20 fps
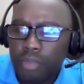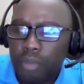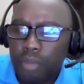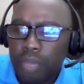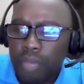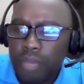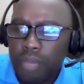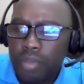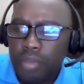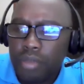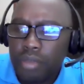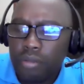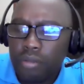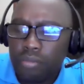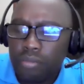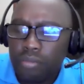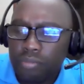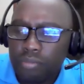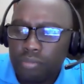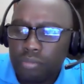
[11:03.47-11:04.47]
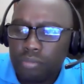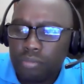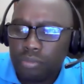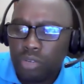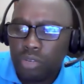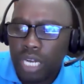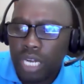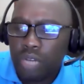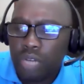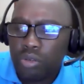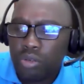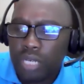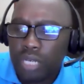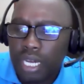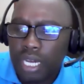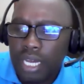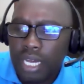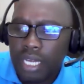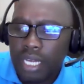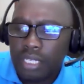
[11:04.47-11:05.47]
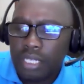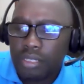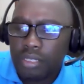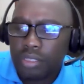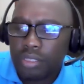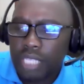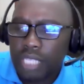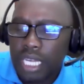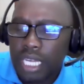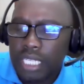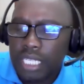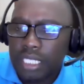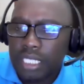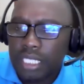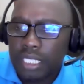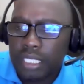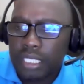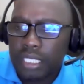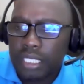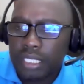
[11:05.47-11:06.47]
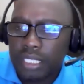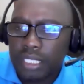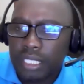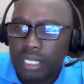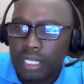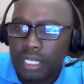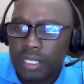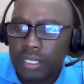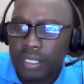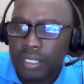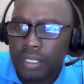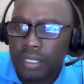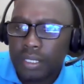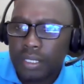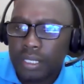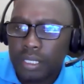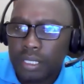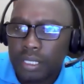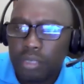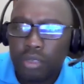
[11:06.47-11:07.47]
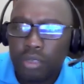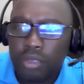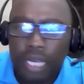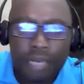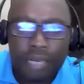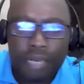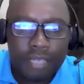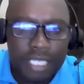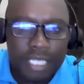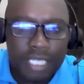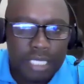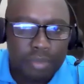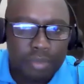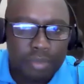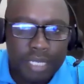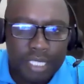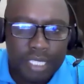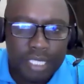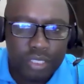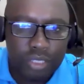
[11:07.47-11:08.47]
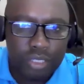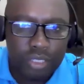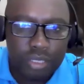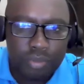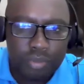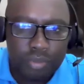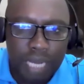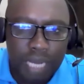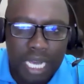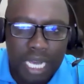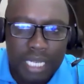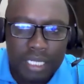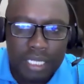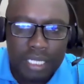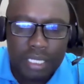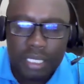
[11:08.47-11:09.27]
maybe what I could add on that is, advertisement is not bad.